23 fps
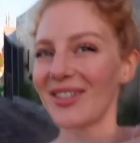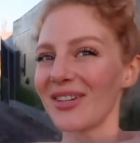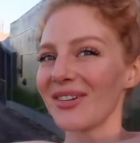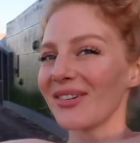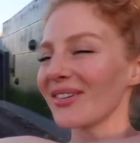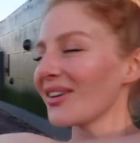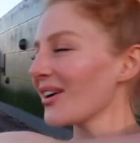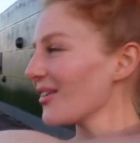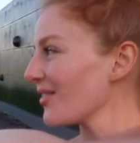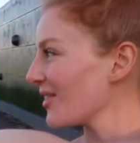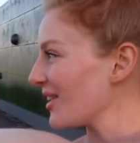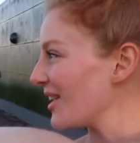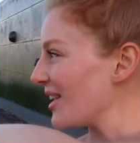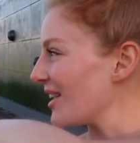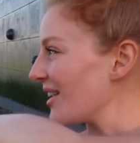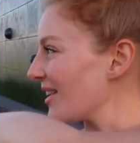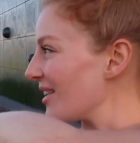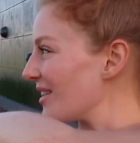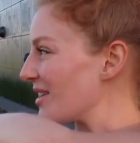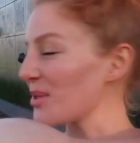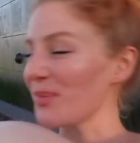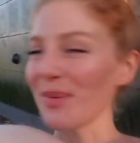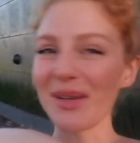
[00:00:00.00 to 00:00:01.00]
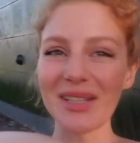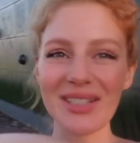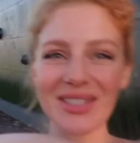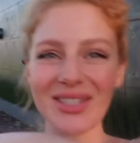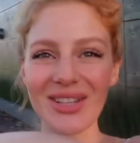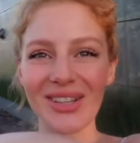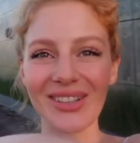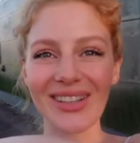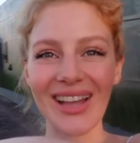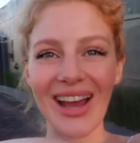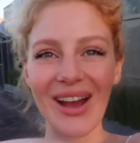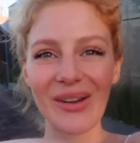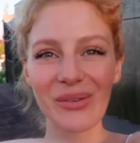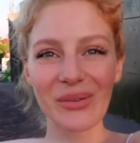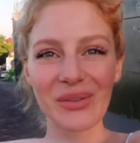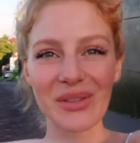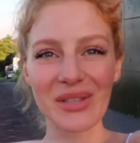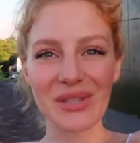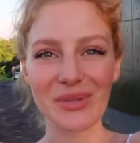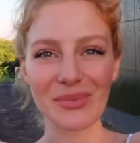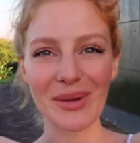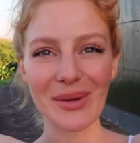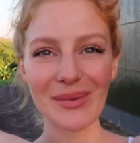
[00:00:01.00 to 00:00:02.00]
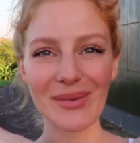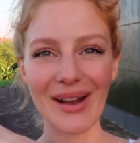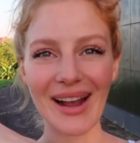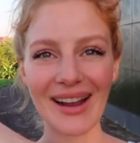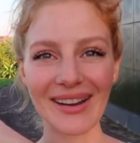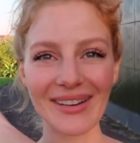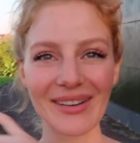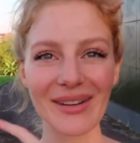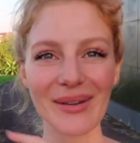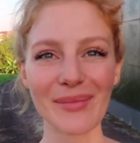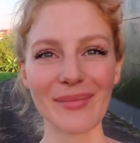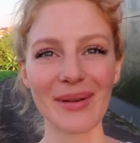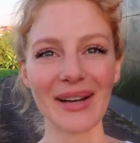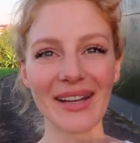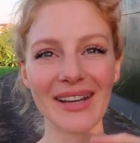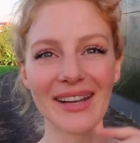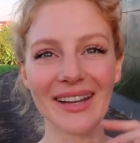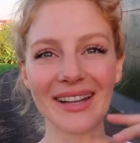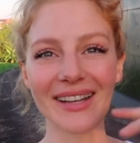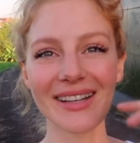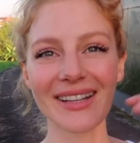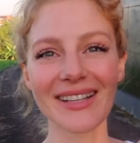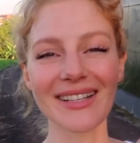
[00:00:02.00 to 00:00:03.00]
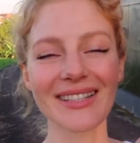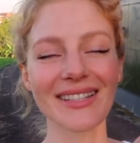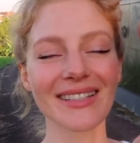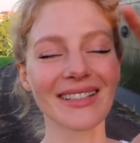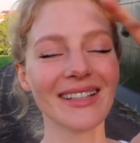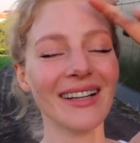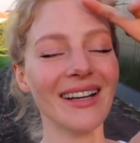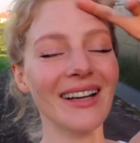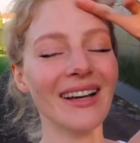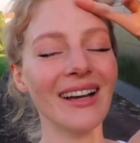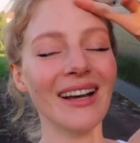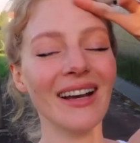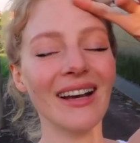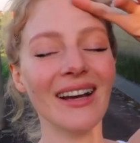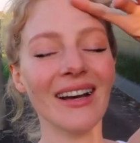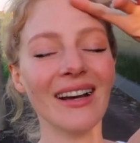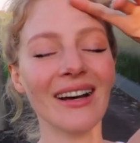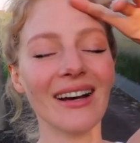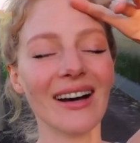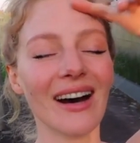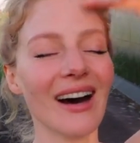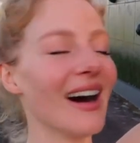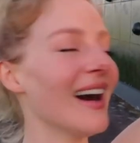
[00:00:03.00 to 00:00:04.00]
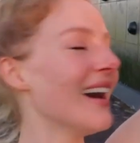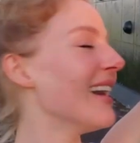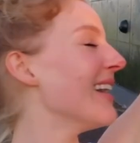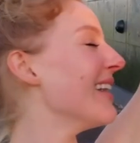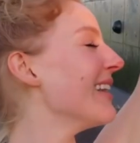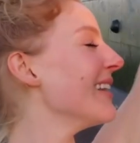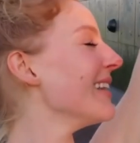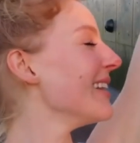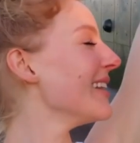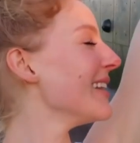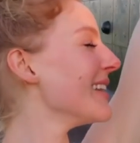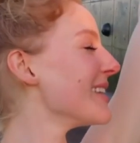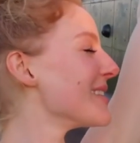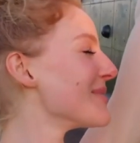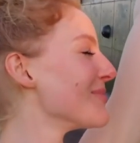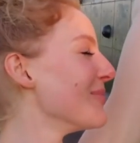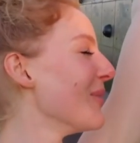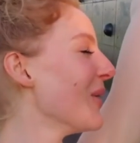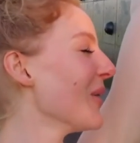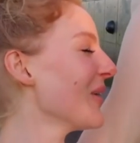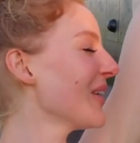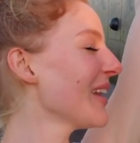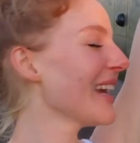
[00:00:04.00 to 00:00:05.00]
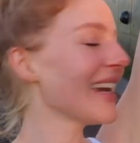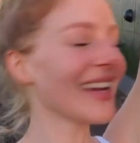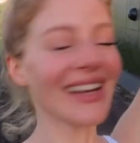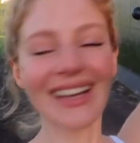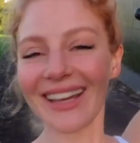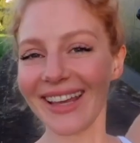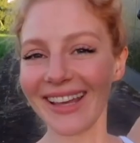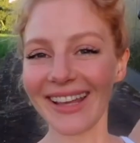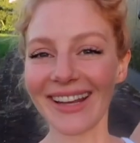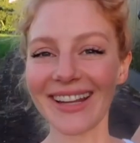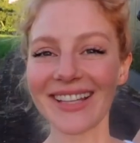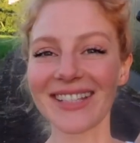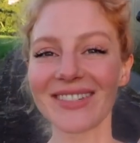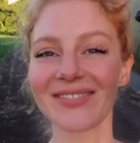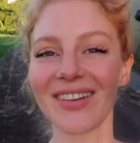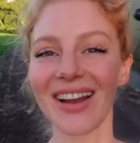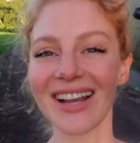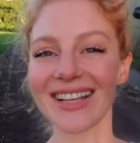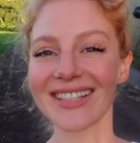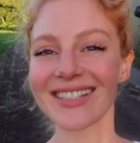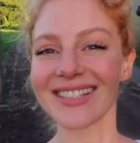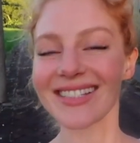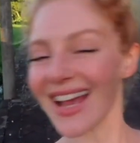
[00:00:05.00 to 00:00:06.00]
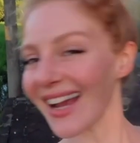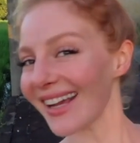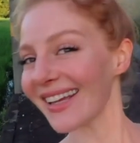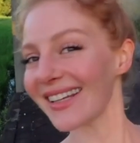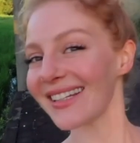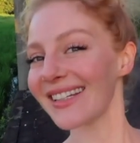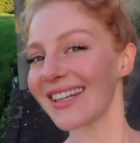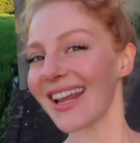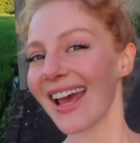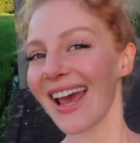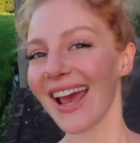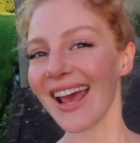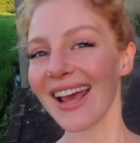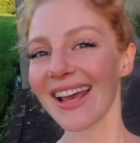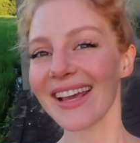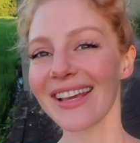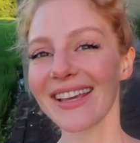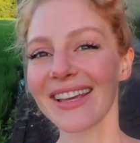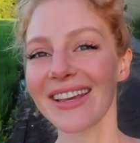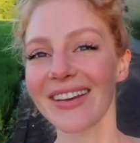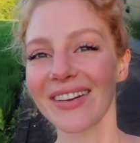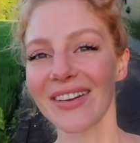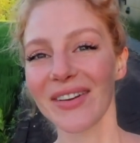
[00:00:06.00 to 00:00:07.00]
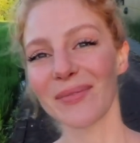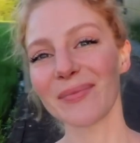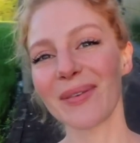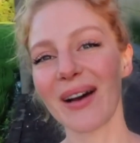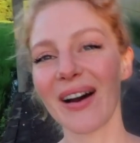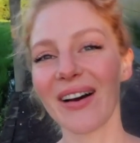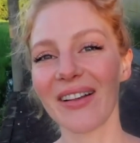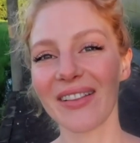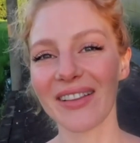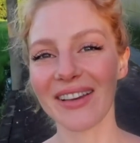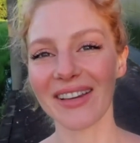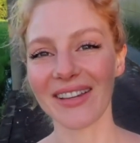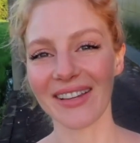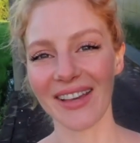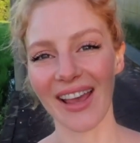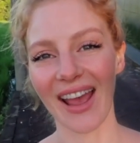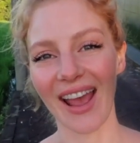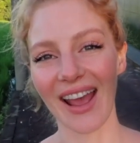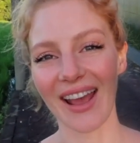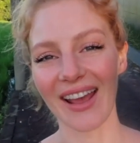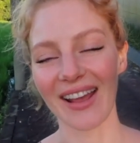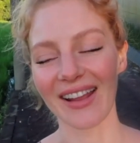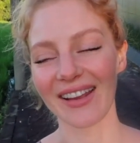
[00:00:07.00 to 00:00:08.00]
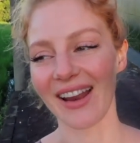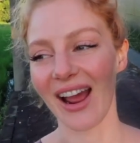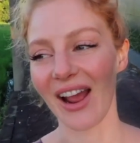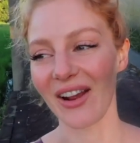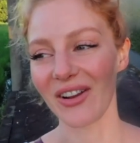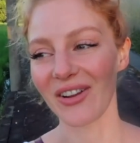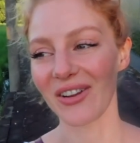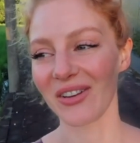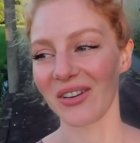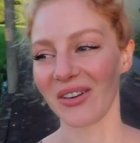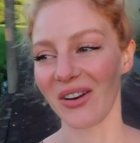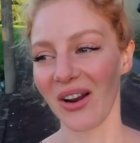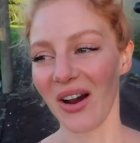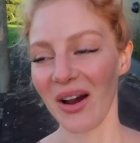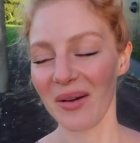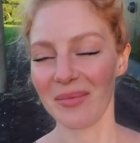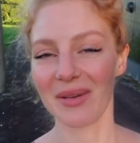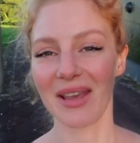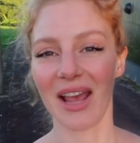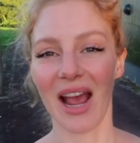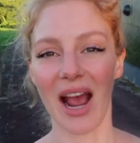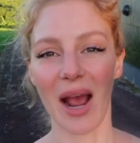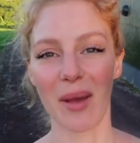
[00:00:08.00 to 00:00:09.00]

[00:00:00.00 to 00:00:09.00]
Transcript: dude over here, he's being so loud with his weed whacker, but it is morning. It is my second day here in Bali and I could not be